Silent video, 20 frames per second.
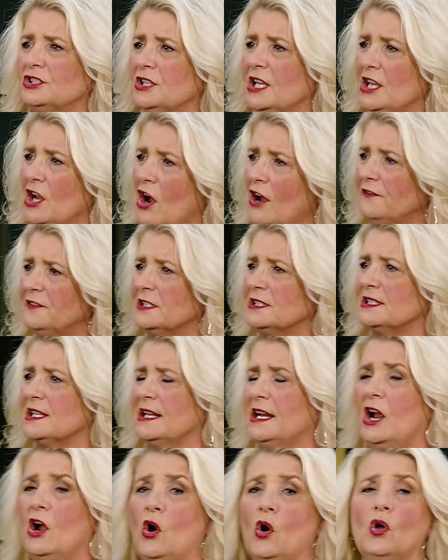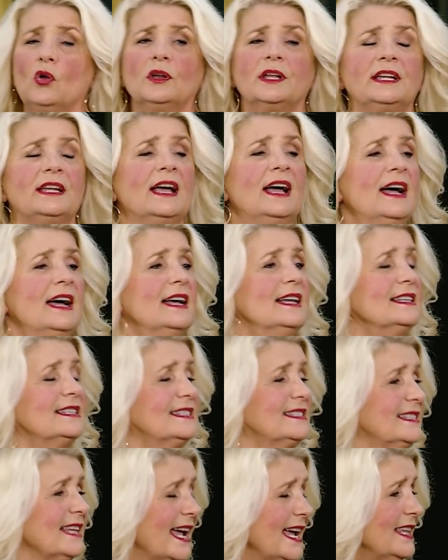he often said, "I only
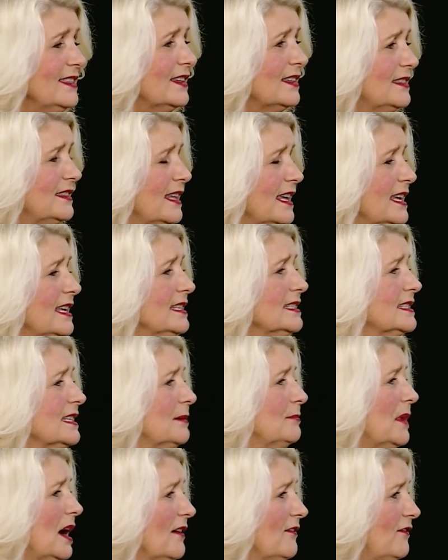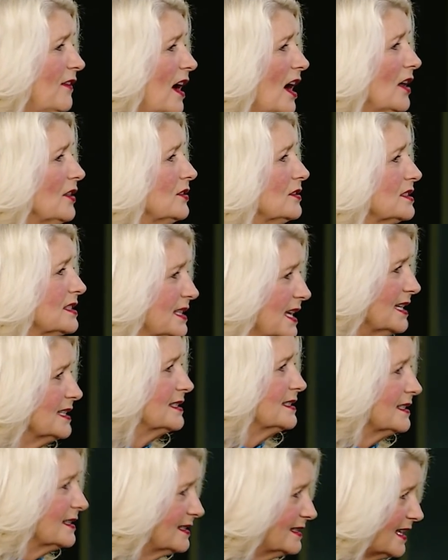say the things that my Father says
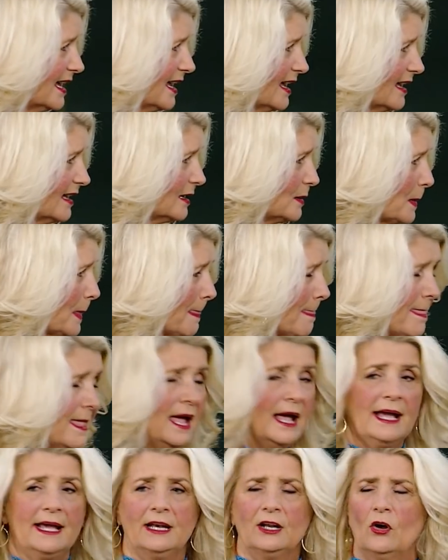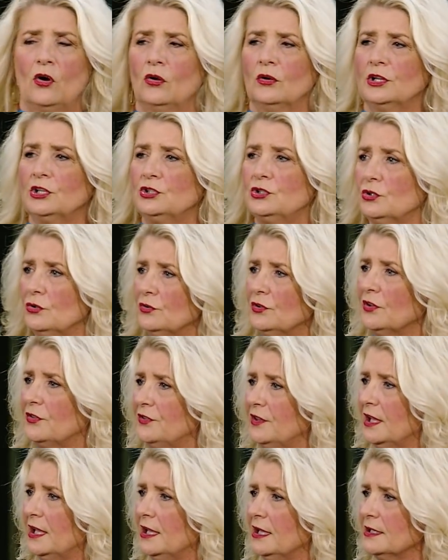to say, and I only do the
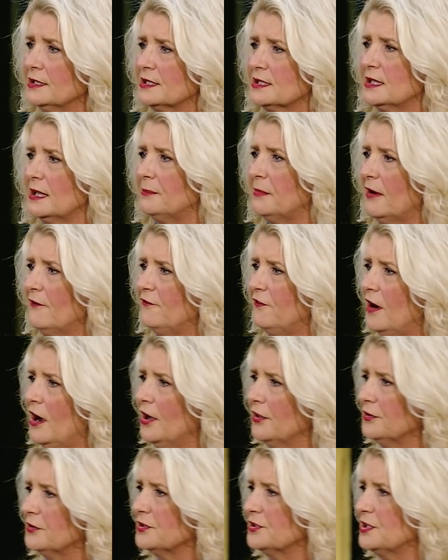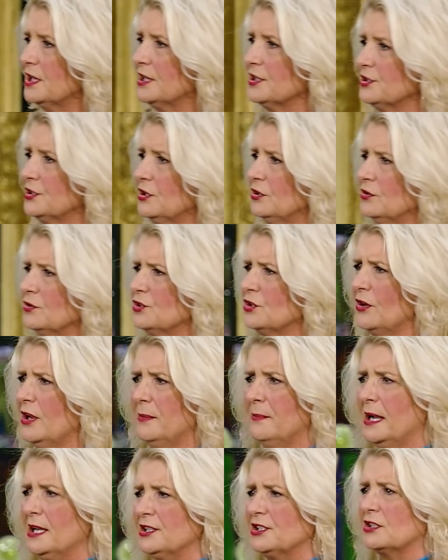things that my Father says to do." So he
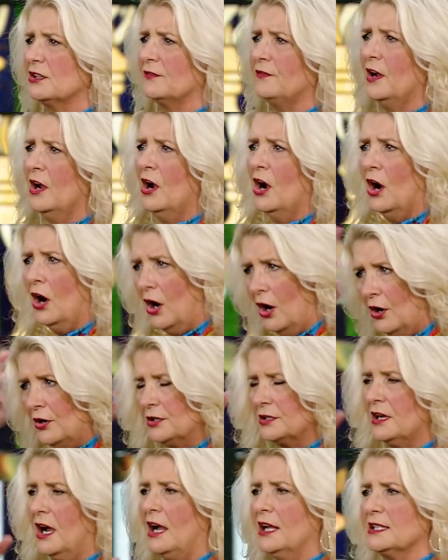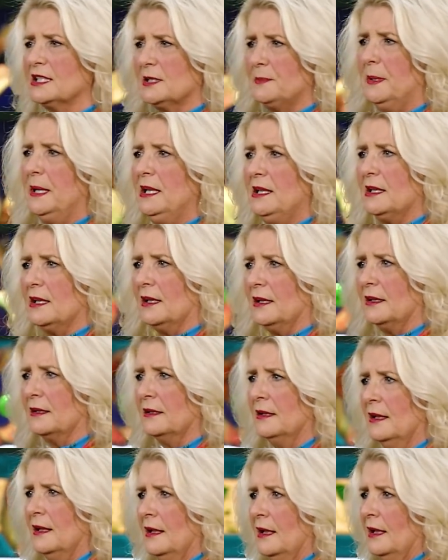must have heard God speaking.
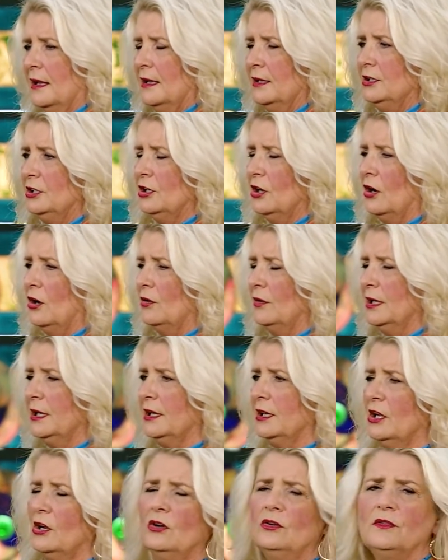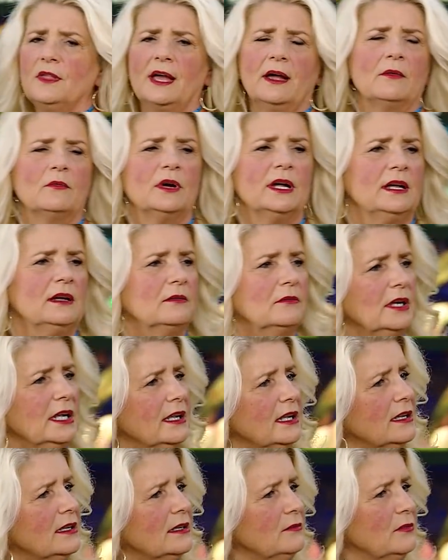You know, and I know that we,
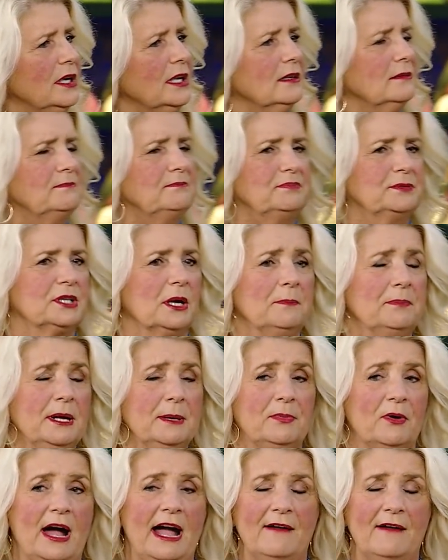we, we some people